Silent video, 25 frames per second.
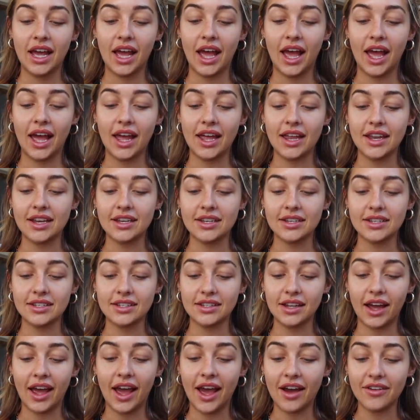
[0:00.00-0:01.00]

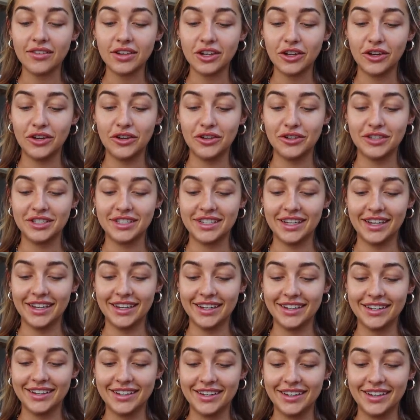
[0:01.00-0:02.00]
and I haven't used it